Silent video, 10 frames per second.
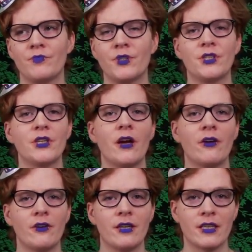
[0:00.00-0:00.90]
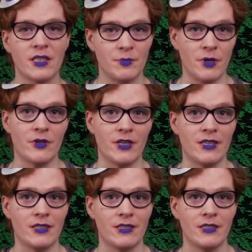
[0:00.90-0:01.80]
shared
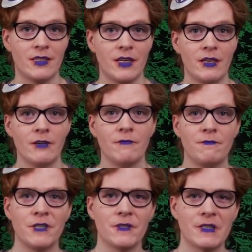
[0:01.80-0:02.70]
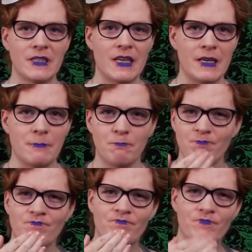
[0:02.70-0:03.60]
experience feels like
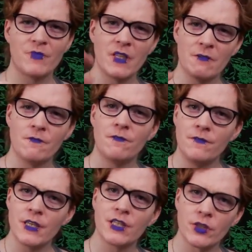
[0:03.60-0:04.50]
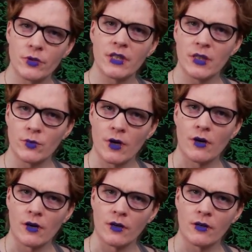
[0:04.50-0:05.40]
viscerally
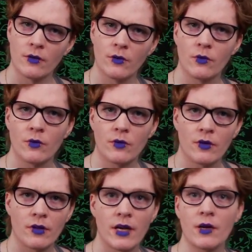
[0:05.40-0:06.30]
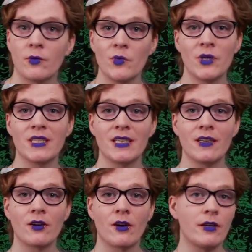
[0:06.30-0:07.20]
wrong. Like when we
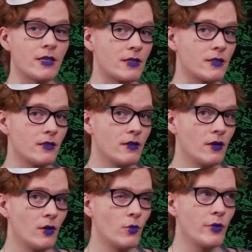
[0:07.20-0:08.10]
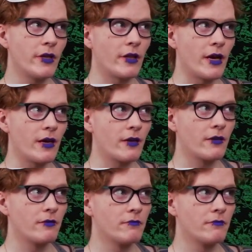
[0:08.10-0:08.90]
see an artist we like